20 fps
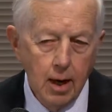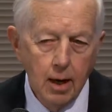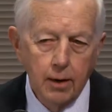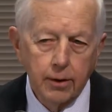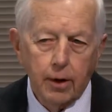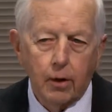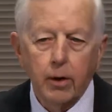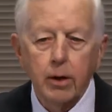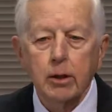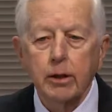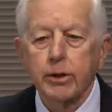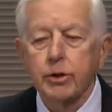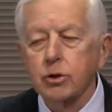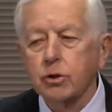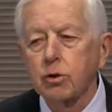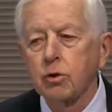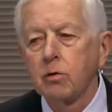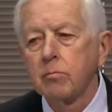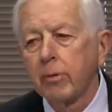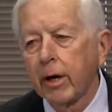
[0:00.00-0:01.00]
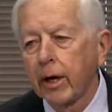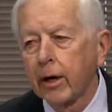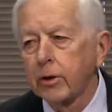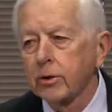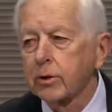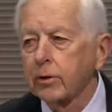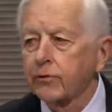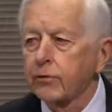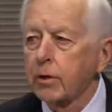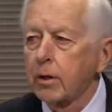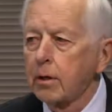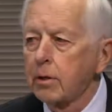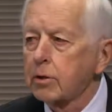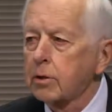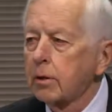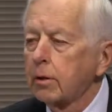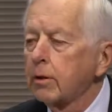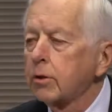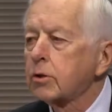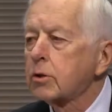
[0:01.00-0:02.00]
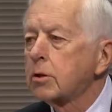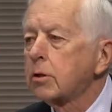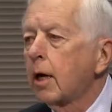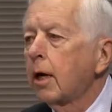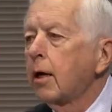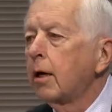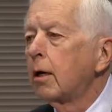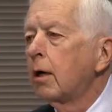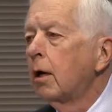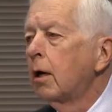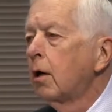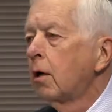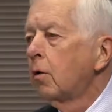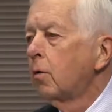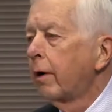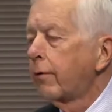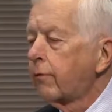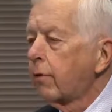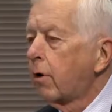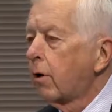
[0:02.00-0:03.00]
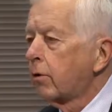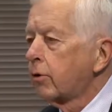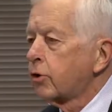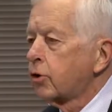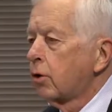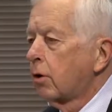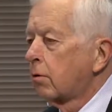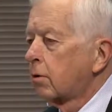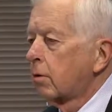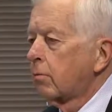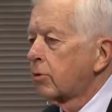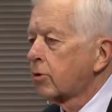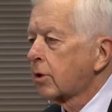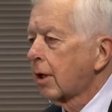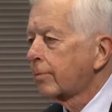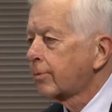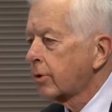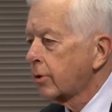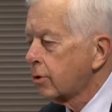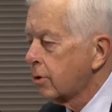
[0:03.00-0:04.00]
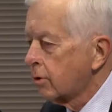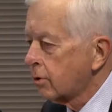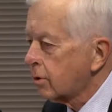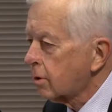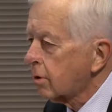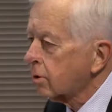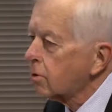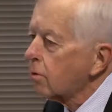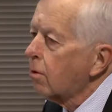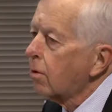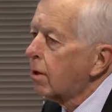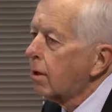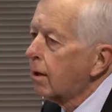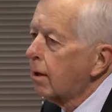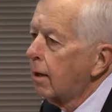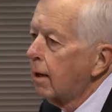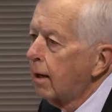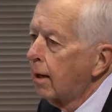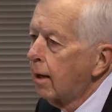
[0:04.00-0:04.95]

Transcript: There are at least 2 mayors of cities in this state who have grown children with substance use disorder.